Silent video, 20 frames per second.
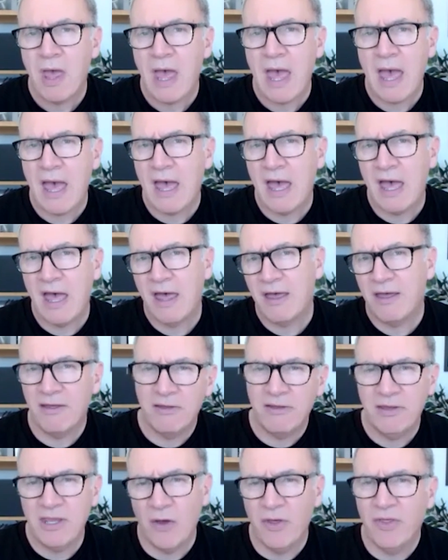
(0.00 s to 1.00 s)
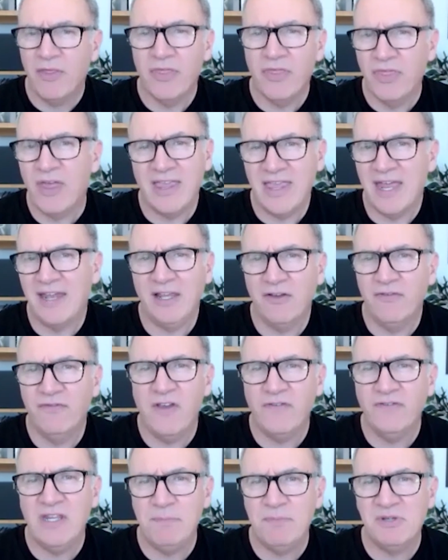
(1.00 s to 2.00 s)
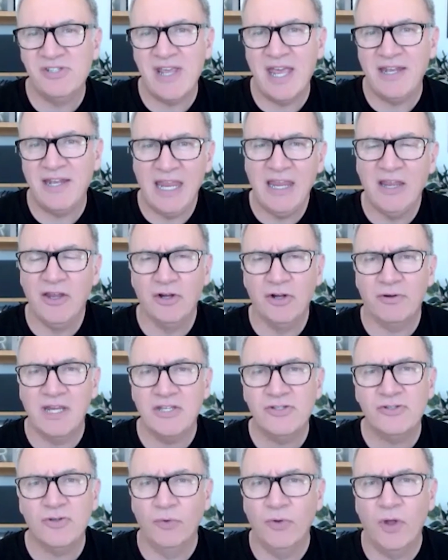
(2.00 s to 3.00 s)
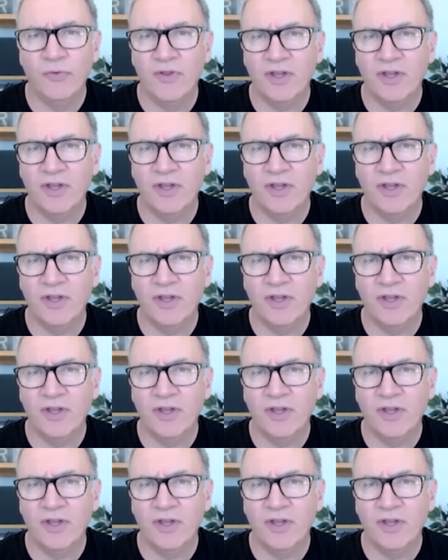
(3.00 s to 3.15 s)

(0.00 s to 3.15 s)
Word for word: They're getting a 50% increase on the